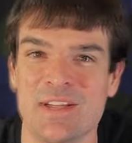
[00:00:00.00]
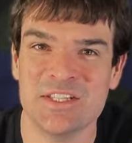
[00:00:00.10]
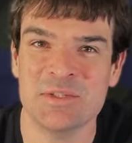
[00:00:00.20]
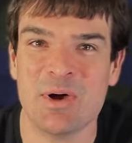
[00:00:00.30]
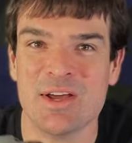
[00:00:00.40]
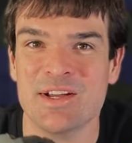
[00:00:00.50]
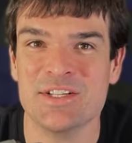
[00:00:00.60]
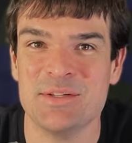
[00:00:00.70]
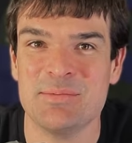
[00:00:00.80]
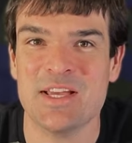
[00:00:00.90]
In this SpotOn
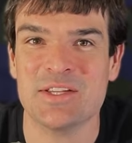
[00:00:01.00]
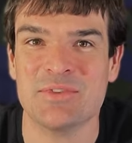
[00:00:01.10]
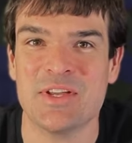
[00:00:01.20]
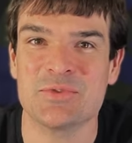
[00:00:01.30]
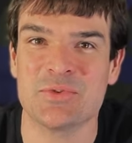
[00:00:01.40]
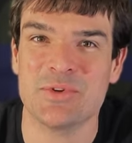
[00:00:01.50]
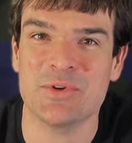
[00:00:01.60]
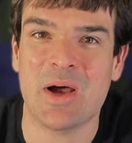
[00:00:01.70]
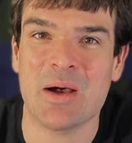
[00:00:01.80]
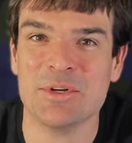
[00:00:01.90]
GPS fence
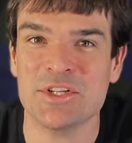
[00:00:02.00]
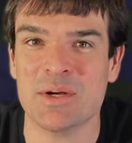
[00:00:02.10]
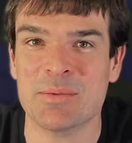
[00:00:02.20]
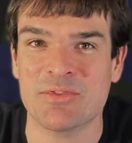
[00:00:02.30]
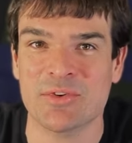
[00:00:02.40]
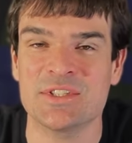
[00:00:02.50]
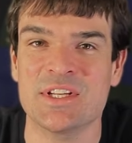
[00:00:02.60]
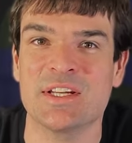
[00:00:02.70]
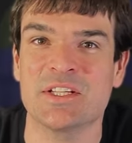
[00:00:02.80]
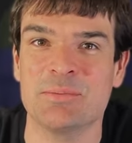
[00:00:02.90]
review, I'm going to share my
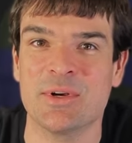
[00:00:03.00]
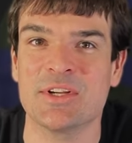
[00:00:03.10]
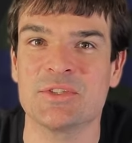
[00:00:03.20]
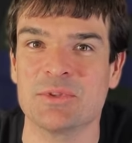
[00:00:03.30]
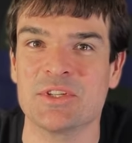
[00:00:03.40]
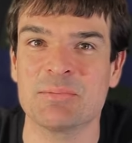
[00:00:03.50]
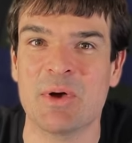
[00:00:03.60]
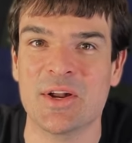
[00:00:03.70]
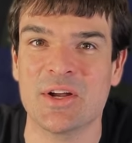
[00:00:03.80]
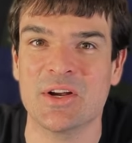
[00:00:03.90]
first-hand experience with the
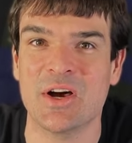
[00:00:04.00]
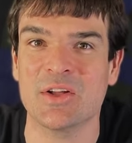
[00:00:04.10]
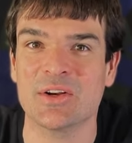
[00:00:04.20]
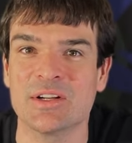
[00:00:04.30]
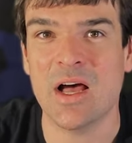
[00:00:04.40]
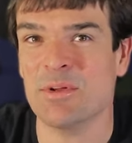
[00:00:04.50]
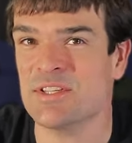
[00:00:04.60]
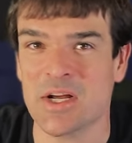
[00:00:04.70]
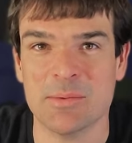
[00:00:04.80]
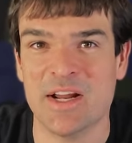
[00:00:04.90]
SpotOn collar. I'm going to
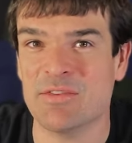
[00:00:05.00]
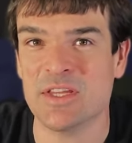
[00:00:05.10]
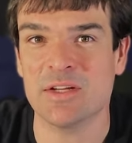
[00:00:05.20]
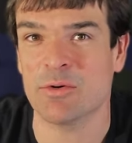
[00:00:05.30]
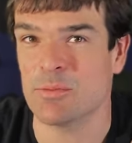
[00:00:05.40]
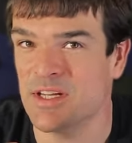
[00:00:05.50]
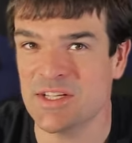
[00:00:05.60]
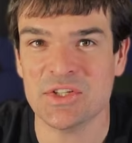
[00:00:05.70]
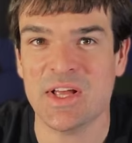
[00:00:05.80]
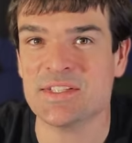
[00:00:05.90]
talk about everything from
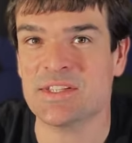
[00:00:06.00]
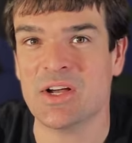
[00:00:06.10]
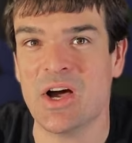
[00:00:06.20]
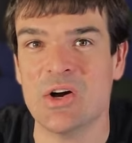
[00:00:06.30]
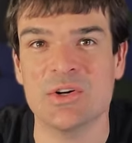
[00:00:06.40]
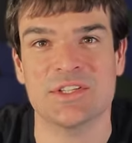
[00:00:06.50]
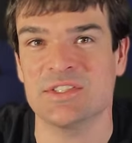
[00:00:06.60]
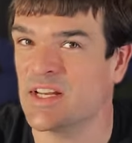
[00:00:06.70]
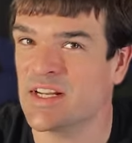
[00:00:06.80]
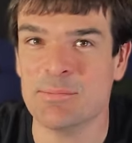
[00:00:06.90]
initializing the collar to
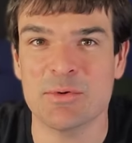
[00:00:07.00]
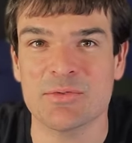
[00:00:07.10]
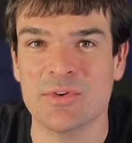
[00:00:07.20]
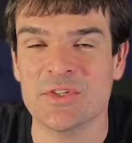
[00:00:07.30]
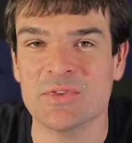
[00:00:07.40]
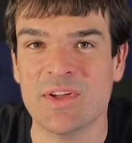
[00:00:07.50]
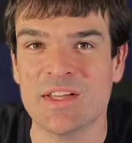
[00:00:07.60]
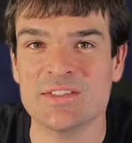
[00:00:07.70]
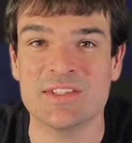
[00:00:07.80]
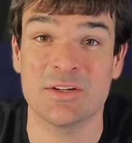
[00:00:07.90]
setting up your first
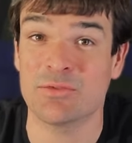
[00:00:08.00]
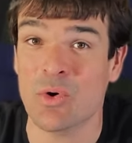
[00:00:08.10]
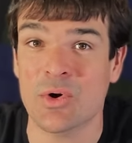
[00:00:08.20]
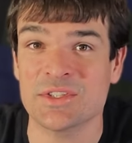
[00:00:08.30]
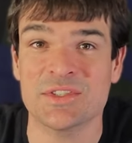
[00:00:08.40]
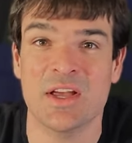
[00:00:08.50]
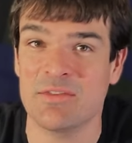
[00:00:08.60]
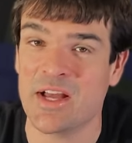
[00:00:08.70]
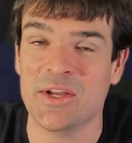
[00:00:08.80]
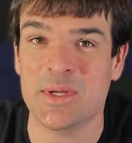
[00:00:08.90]
fence, and of course,
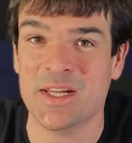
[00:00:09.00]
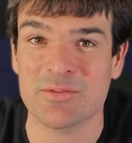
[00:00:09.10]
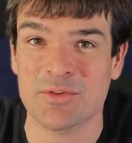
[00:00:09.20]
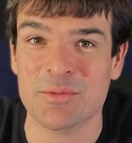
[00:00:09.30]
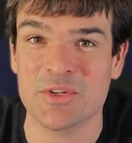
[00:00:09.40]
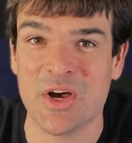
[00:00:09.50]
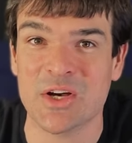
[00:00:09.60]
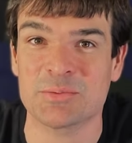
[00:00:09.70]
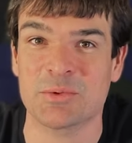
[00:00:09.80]
evaluating it from the dog's